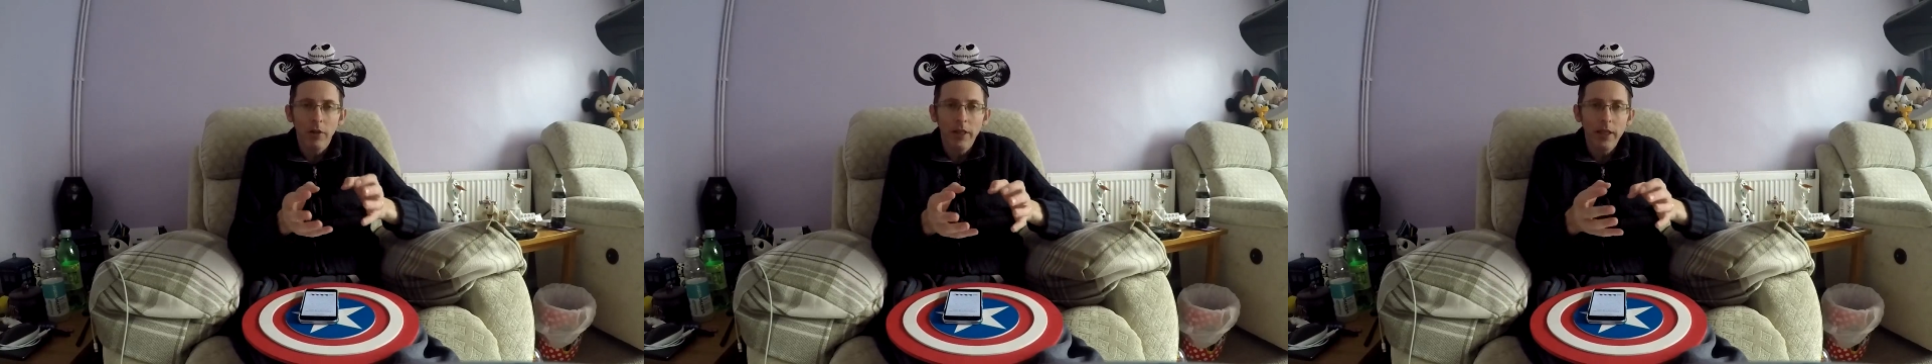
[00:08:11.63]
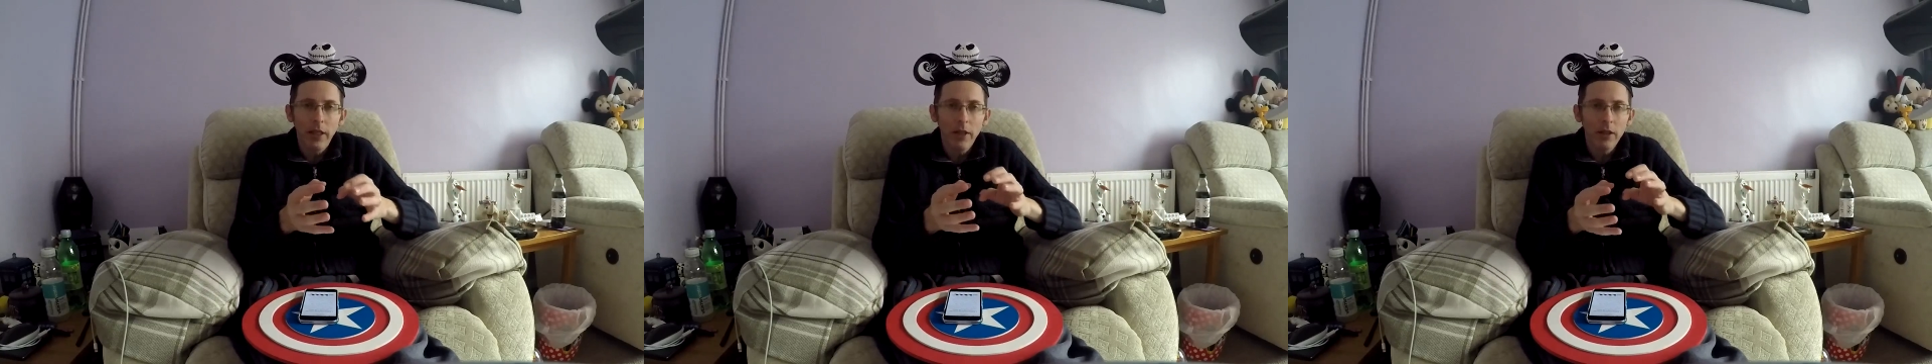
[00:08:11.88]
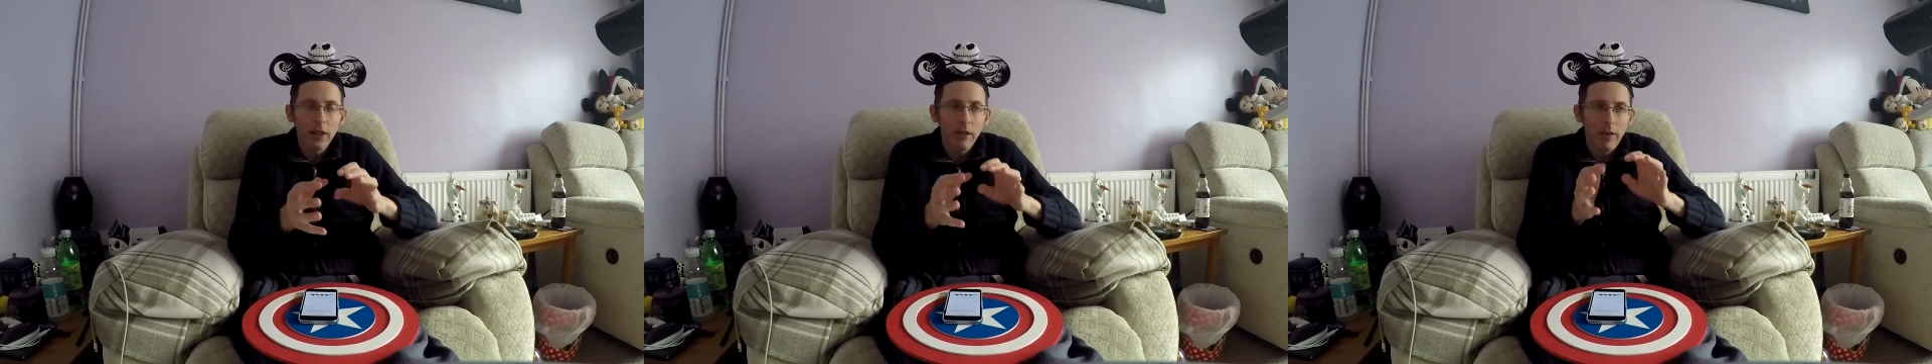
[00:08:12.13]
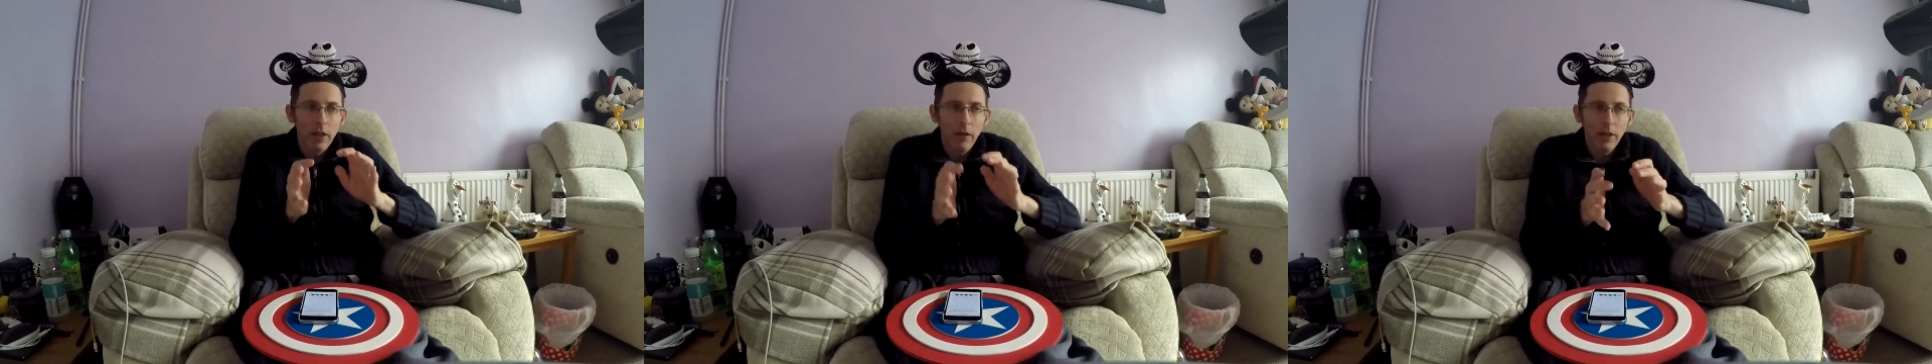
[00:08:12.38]
He does, if
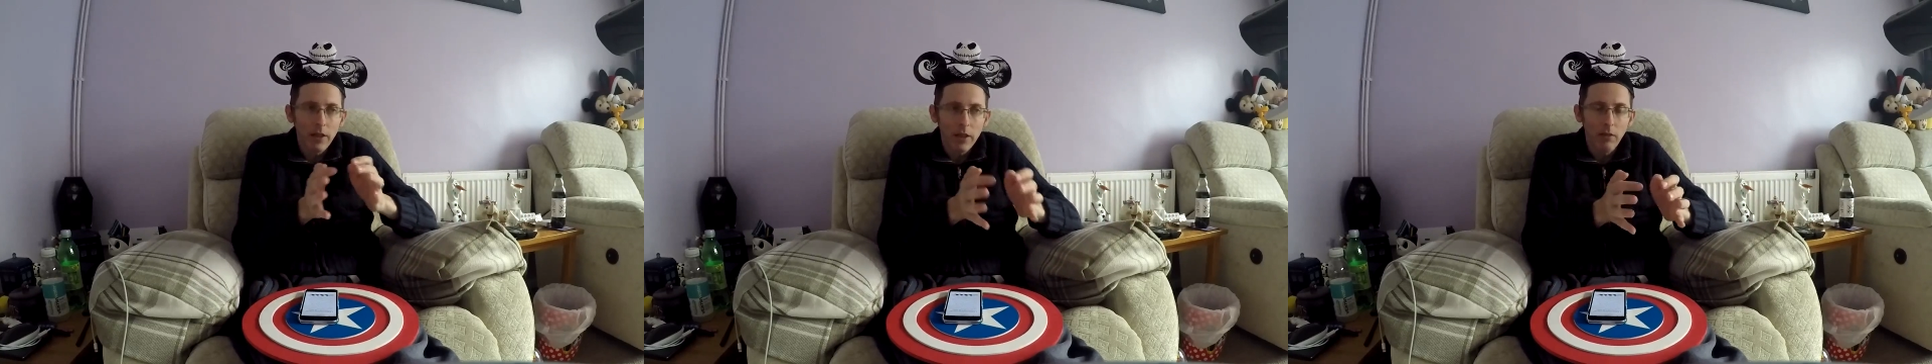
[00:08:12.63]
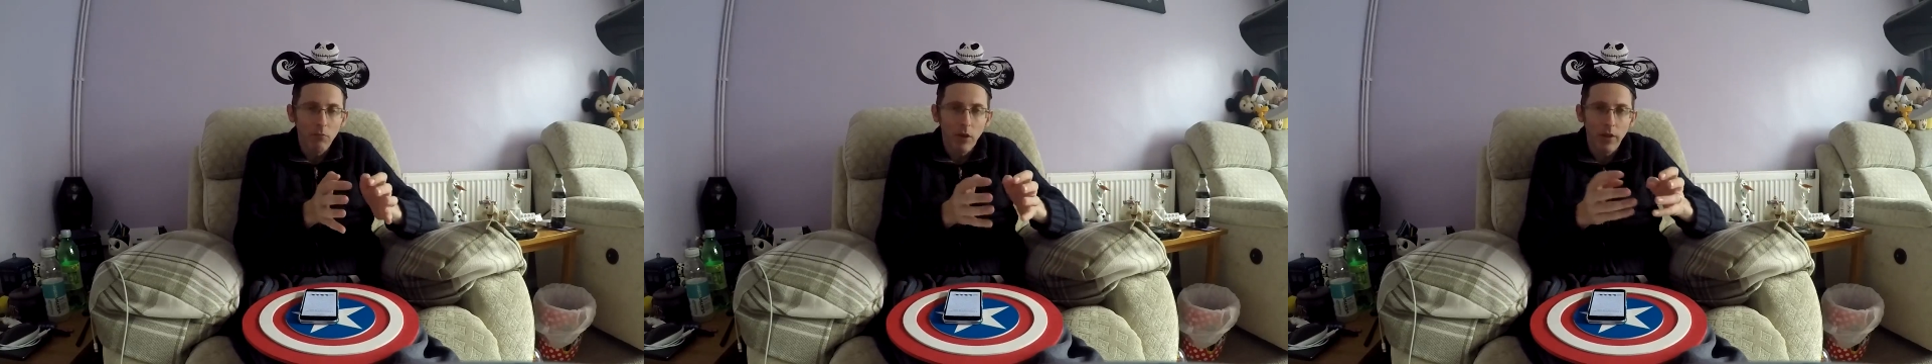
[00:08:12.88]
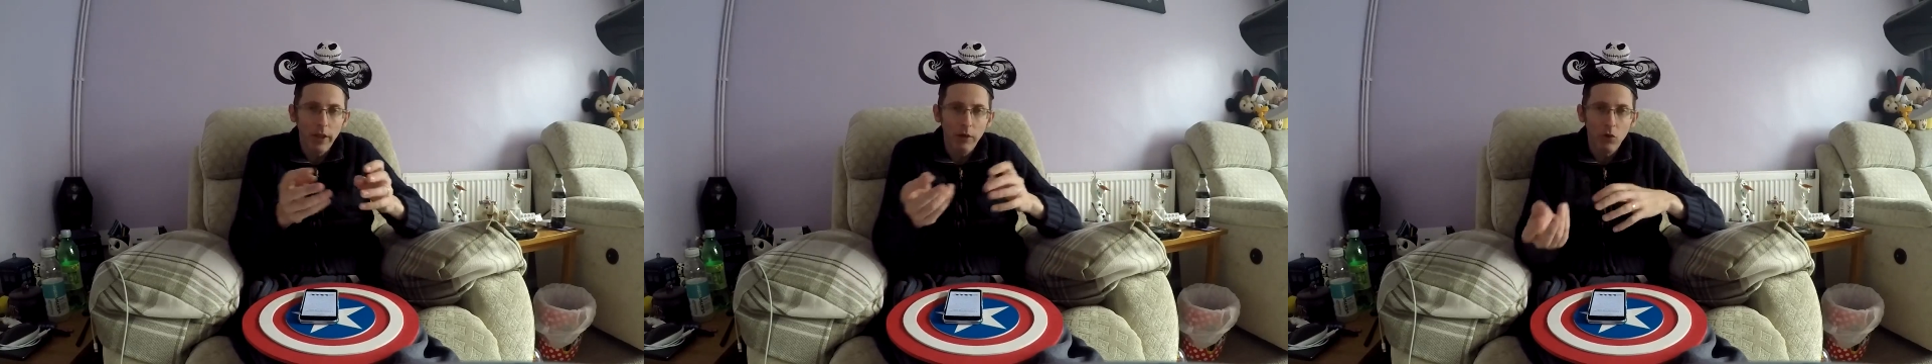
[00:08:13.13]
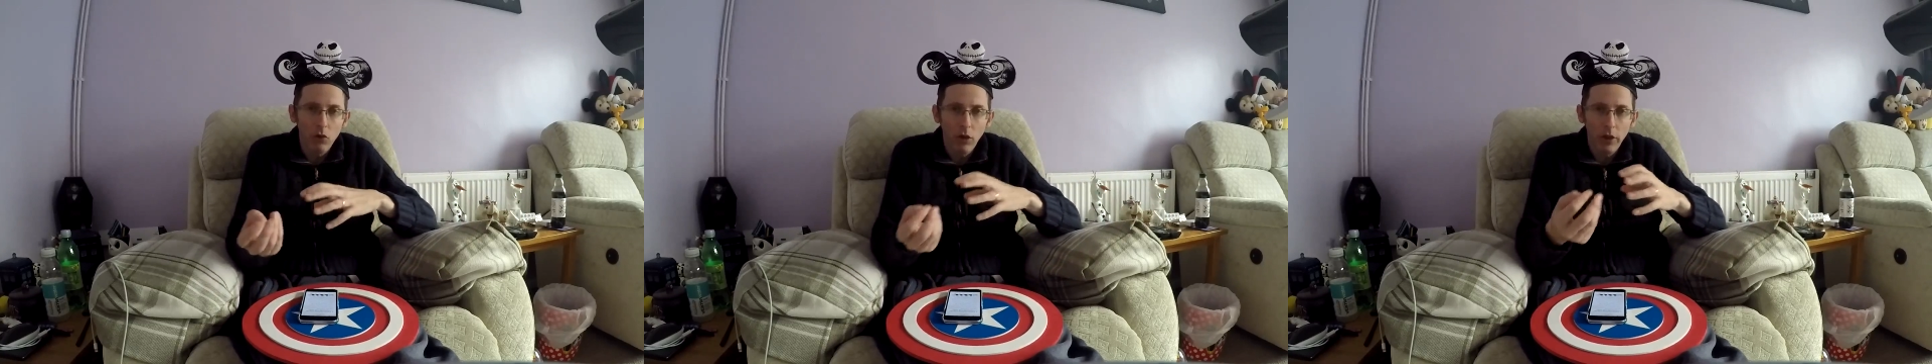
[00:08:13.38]
he likes someone, he will
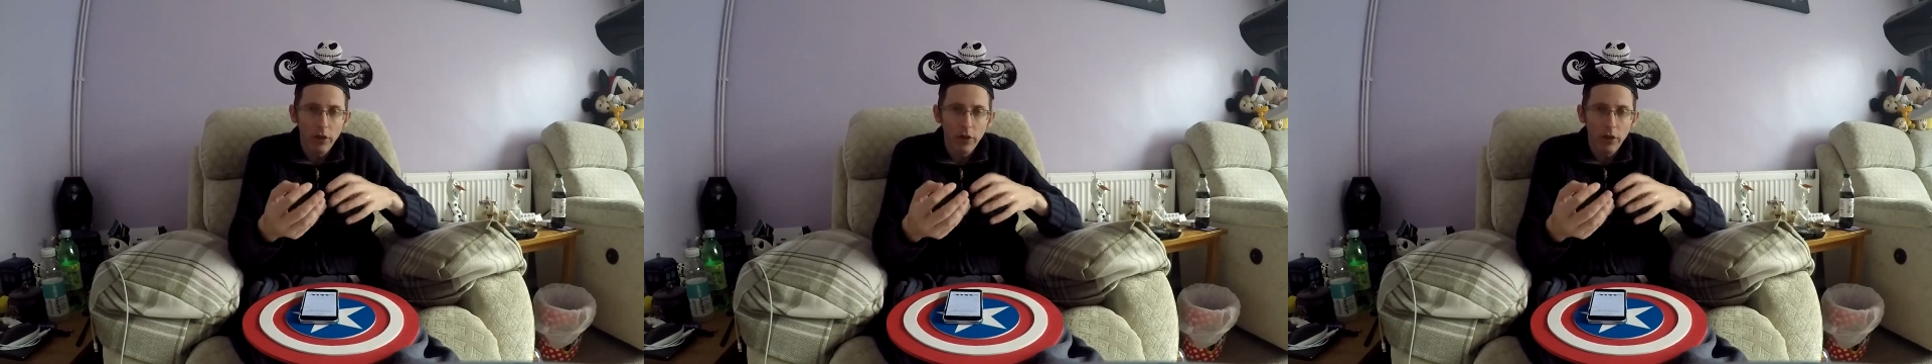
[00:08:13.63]
try